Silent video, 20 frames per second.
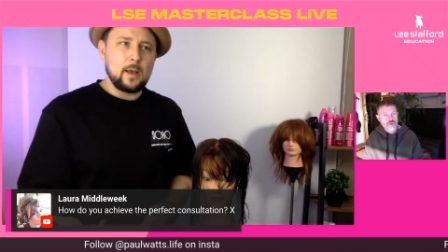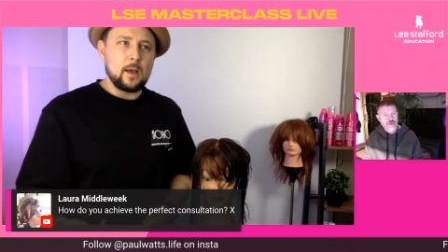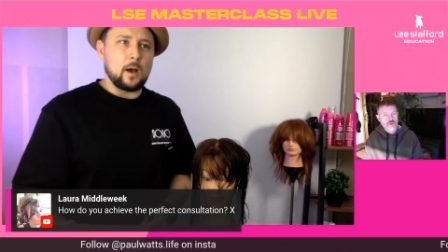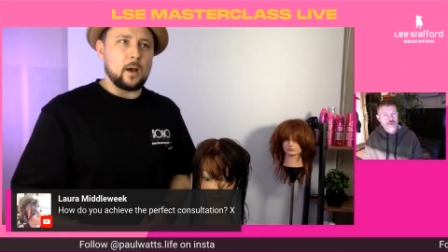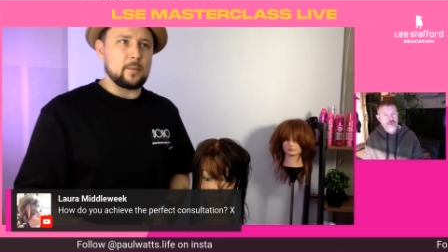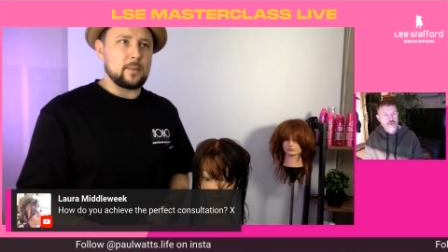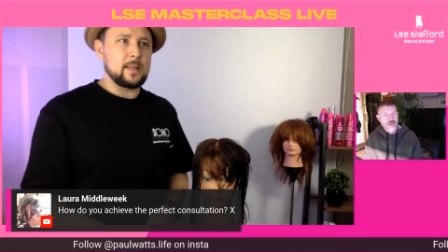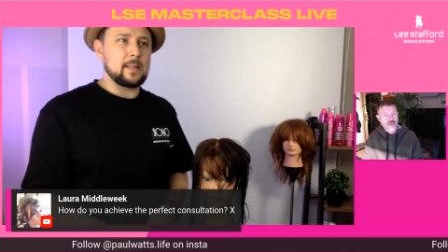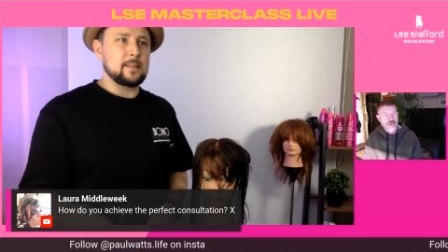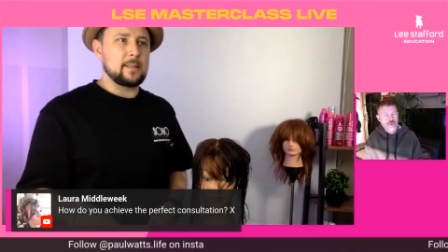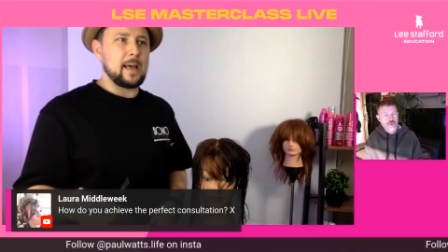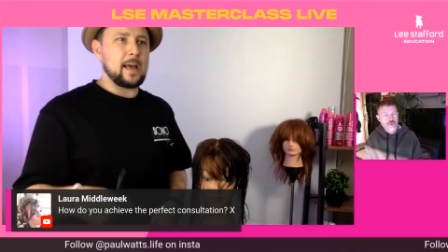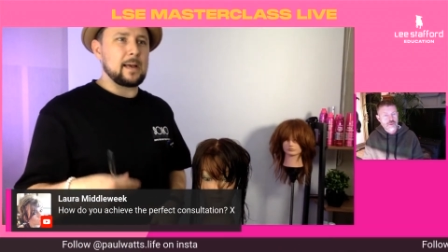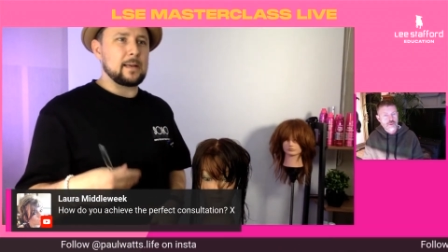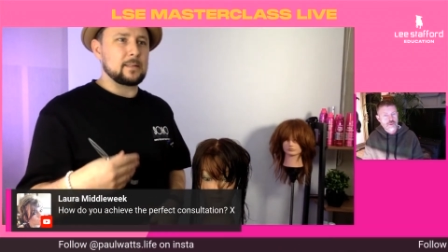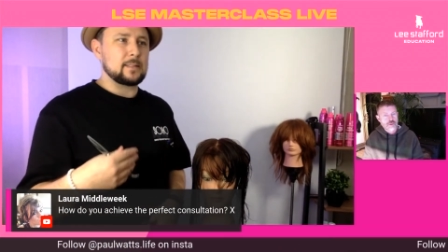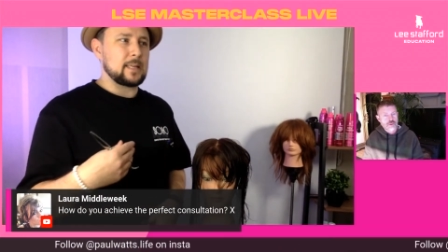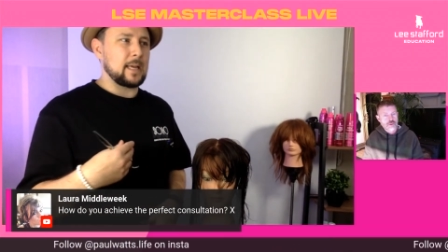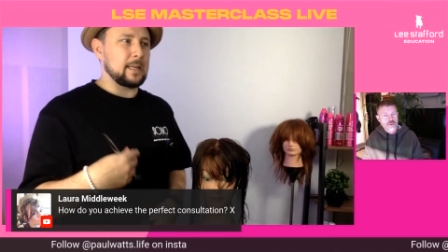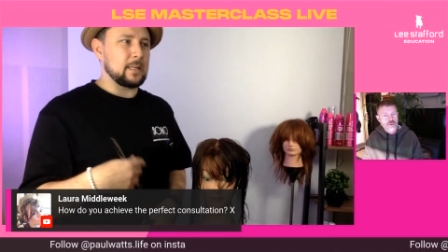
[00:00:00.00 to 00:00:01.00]
I think
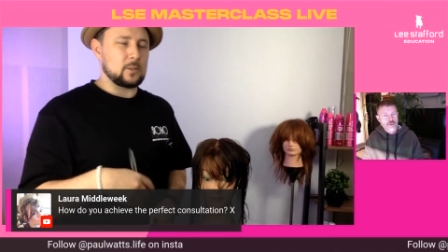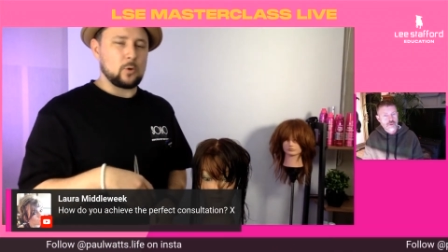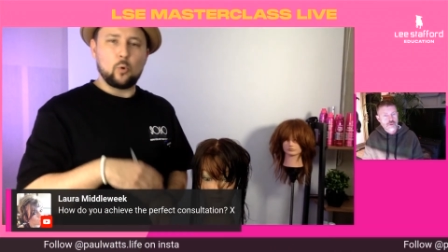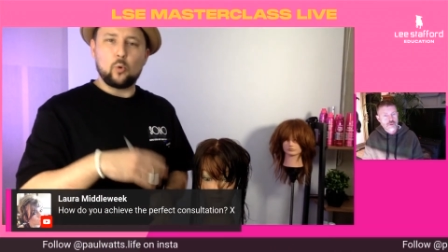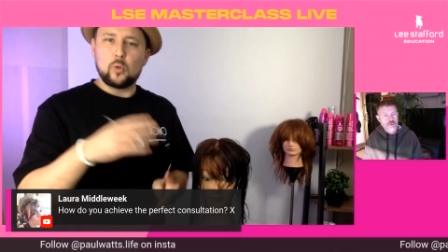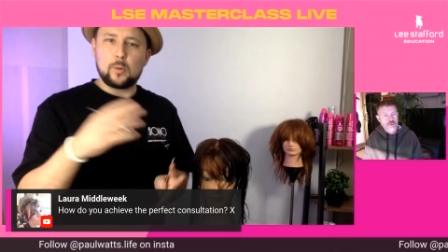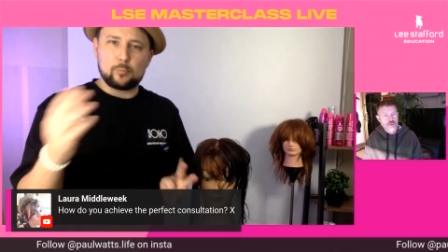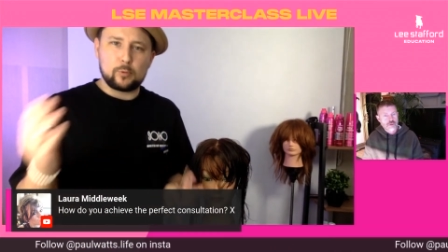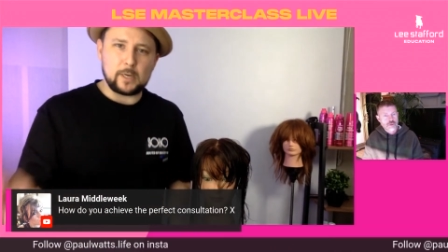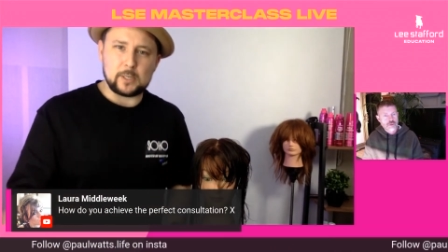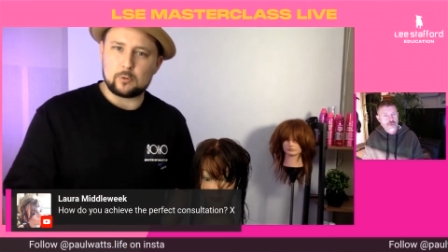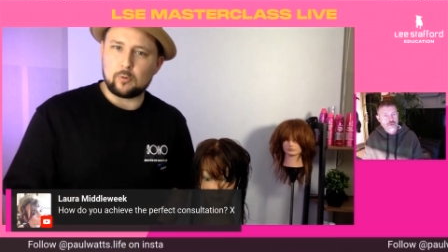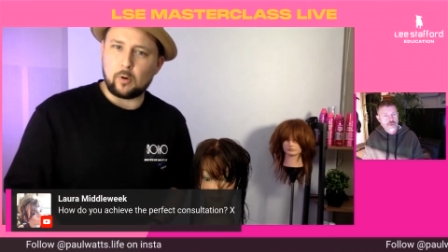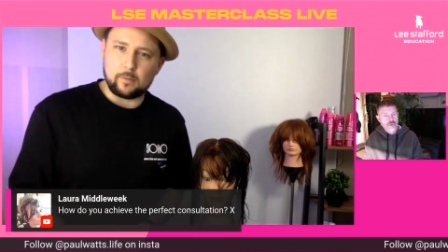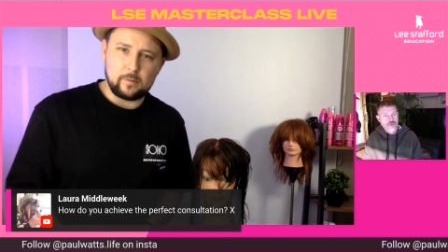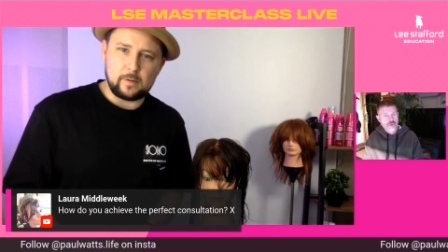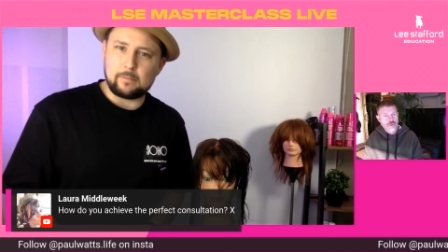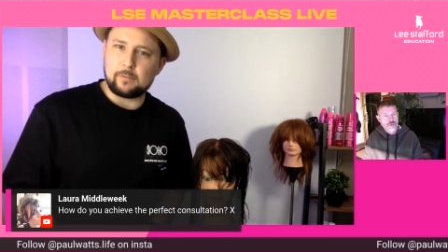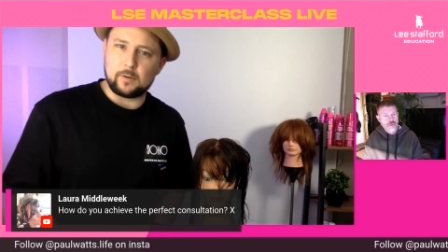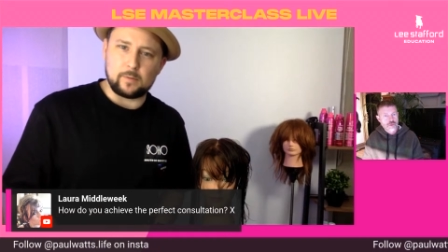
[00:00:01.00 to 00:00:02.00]
that takes all the pressure off
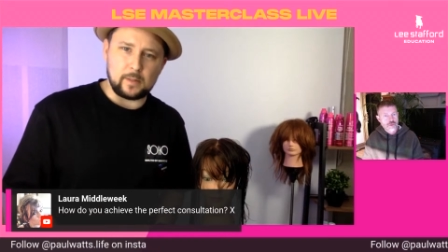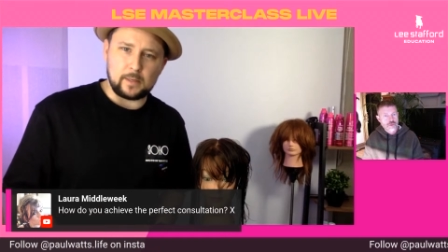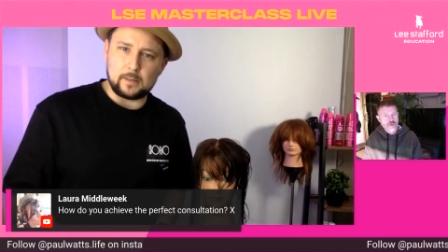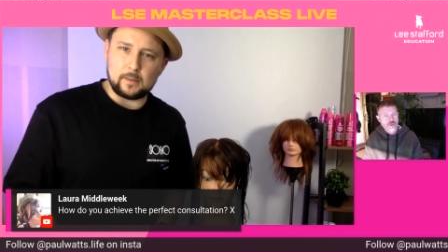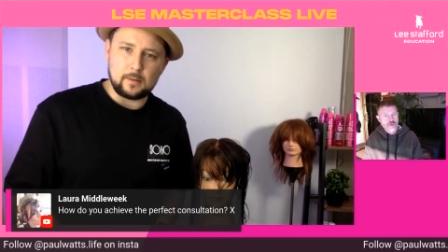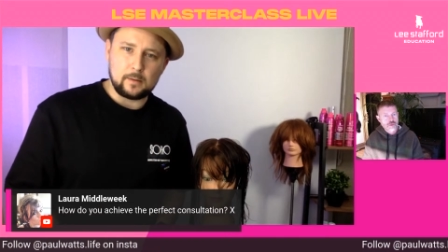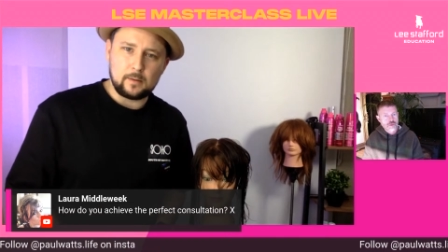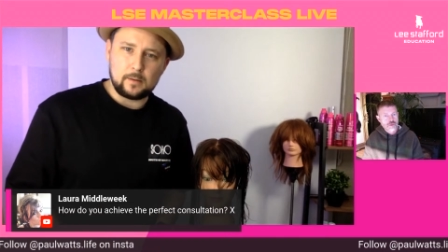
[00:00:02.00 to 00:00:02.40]
of everything.